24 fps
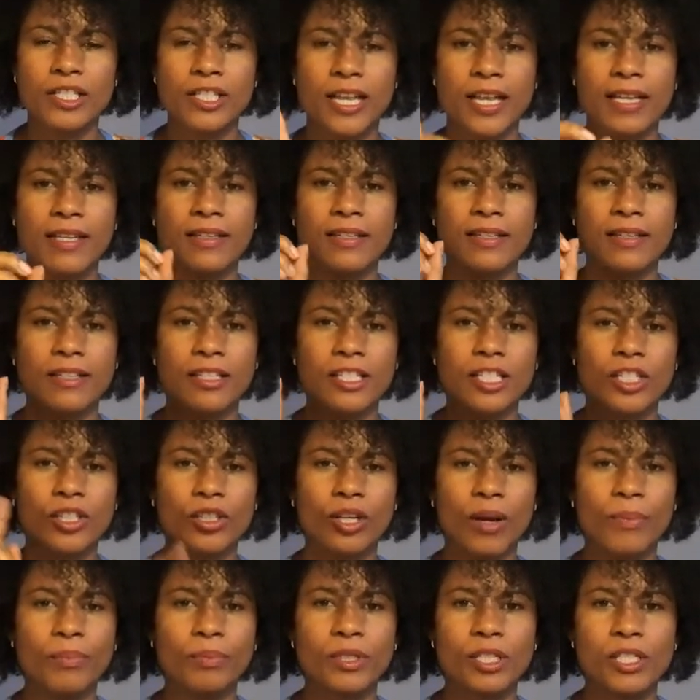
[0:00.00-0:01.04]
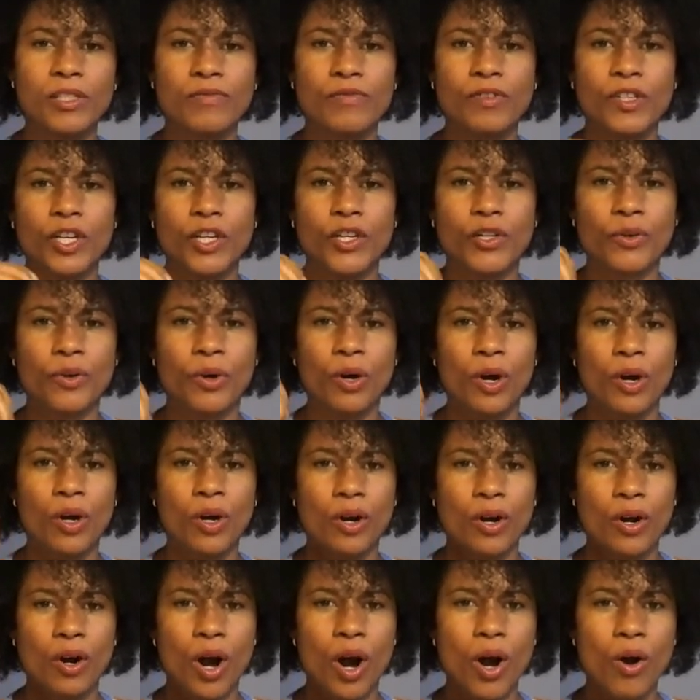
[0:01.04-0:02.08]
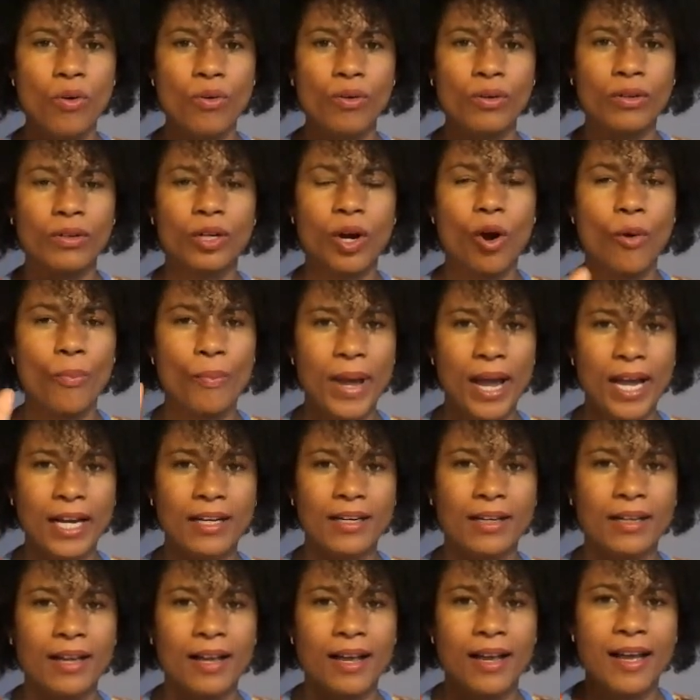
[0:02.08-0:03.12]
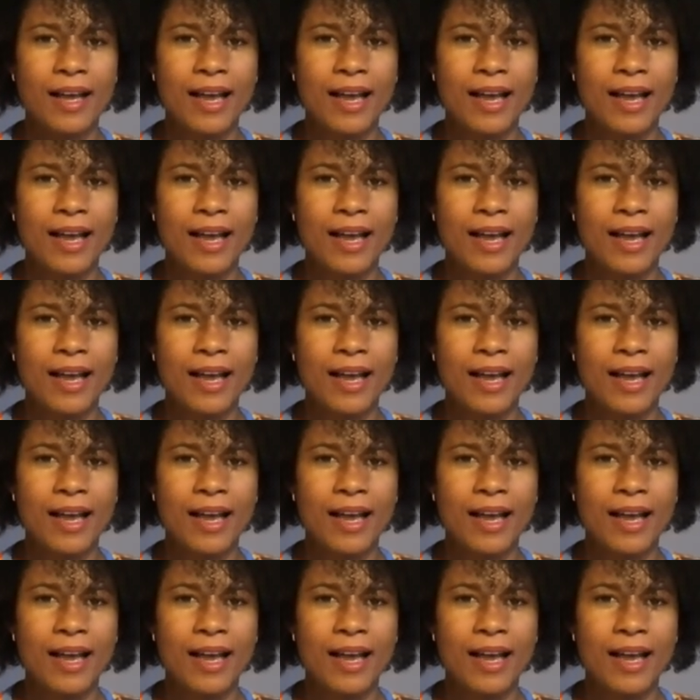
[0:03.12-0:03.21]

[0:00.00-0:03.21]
then stop this video, go, go back